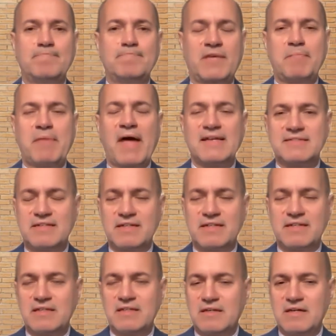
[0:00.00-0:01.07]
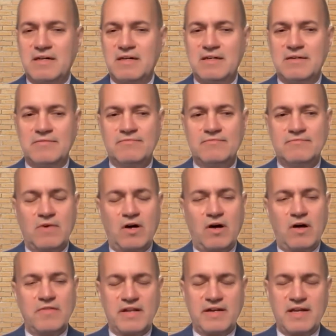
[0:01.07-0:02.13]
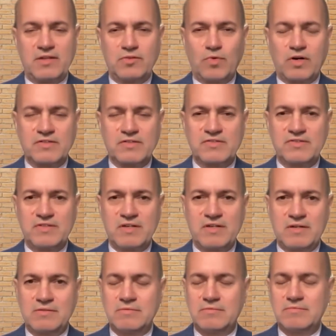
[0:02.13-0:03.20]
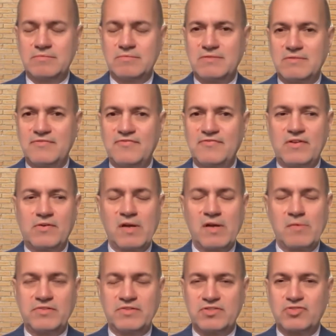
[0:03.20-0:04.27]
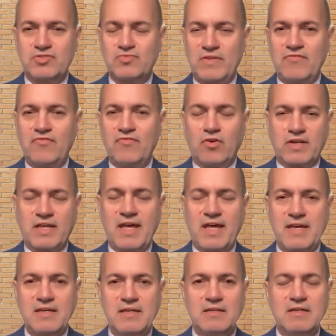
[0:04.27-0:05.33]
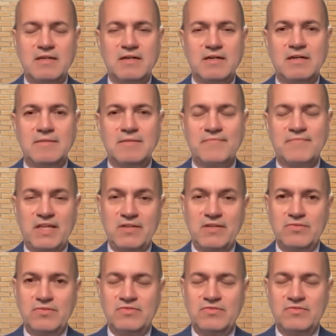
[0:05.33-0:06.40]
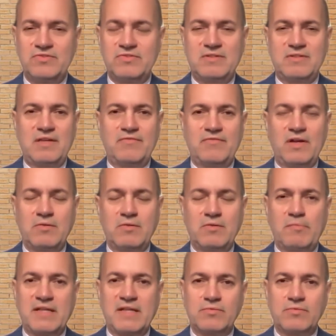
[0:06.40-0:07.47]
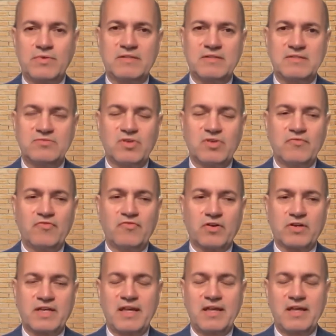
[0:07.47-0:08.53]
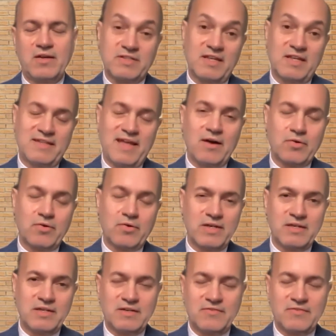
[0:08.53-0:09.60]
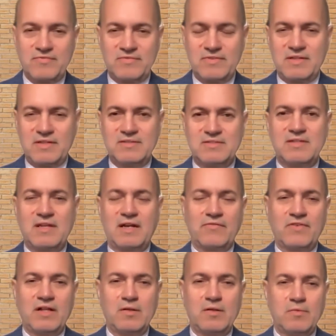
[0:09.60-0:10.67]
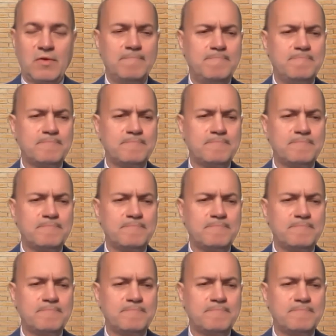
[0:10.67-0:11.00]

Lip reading: capacity on the network. So, if they're able to stream 4K, they use the available bandwidth to stream 4K, or they downgrade if it's not available.